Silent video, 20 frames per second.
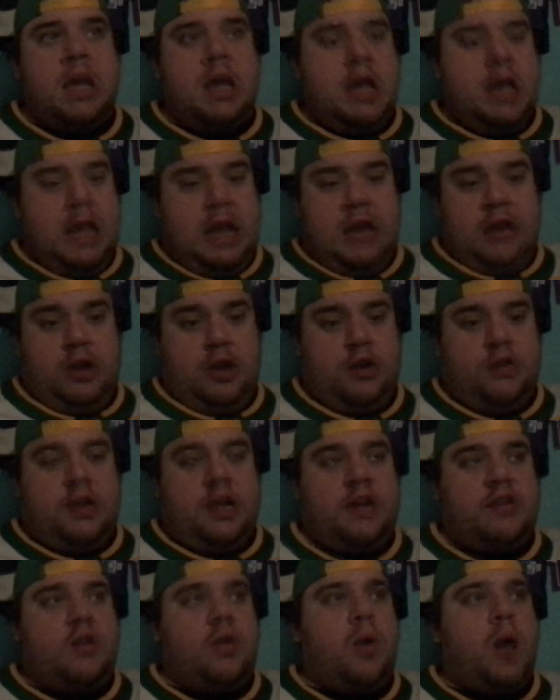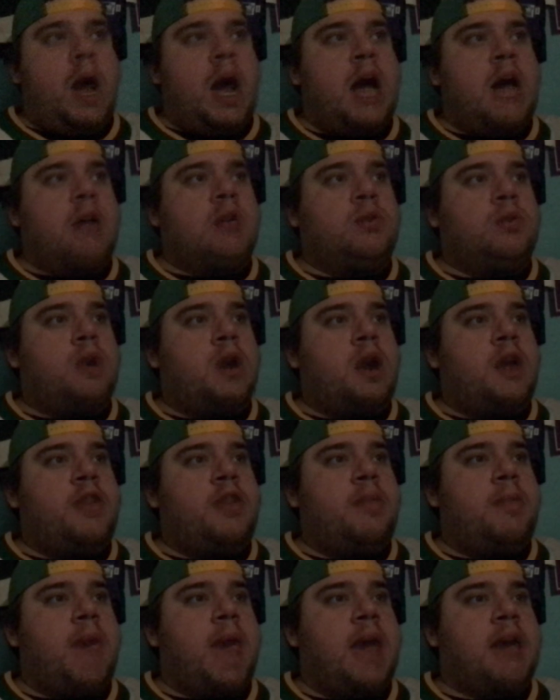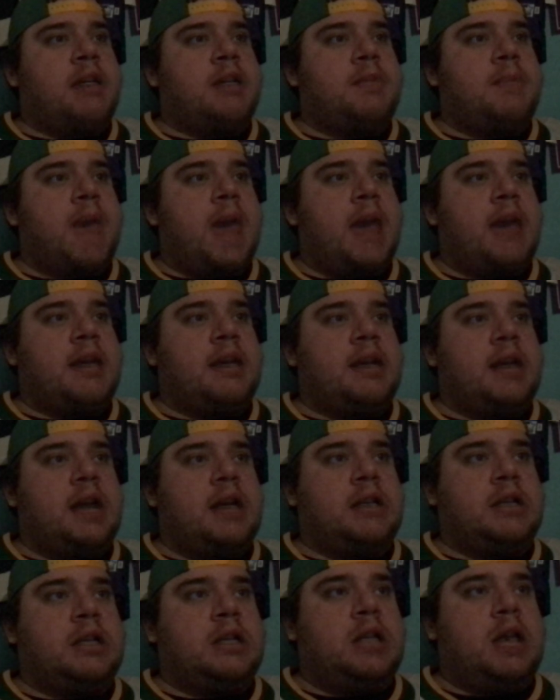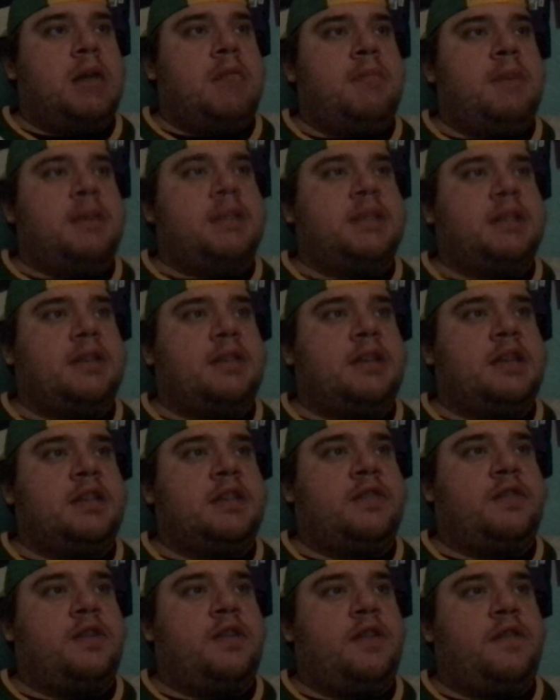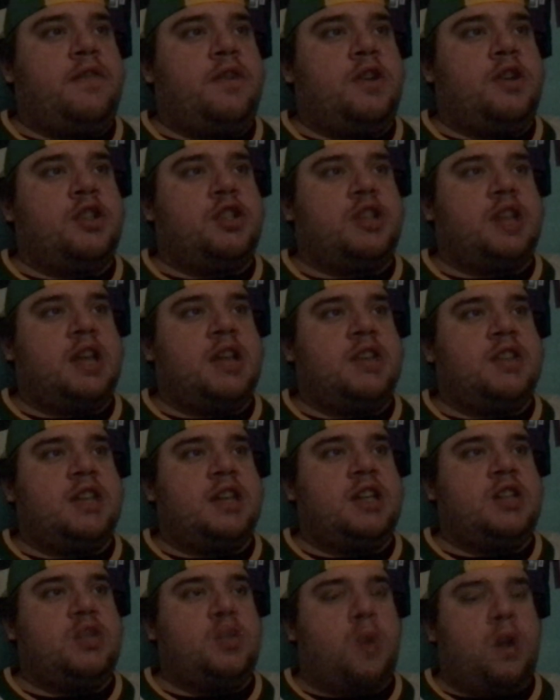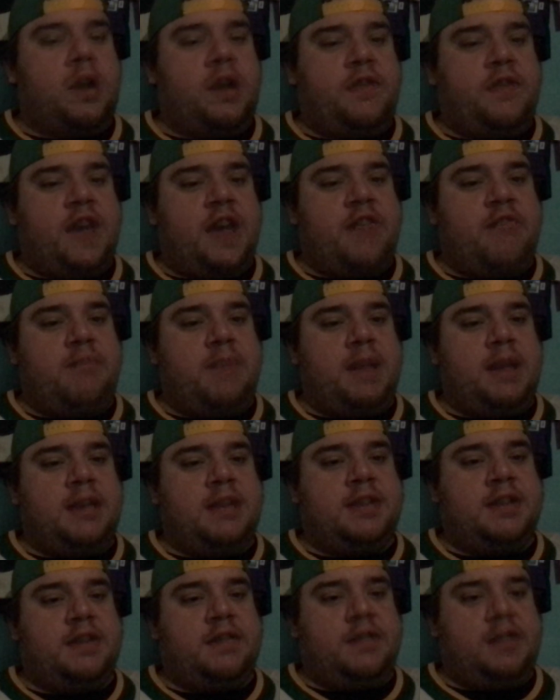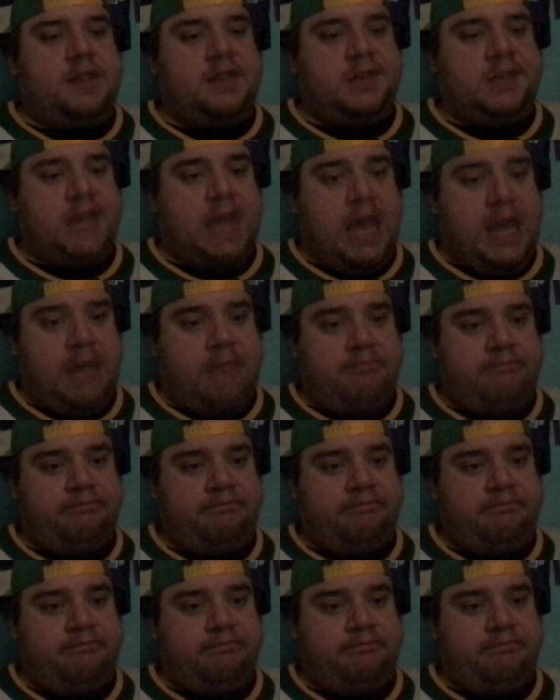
it looked like the Wild were on the back-to-back and not Columbus, at least for the first, I'd say, 25 minutes of this game.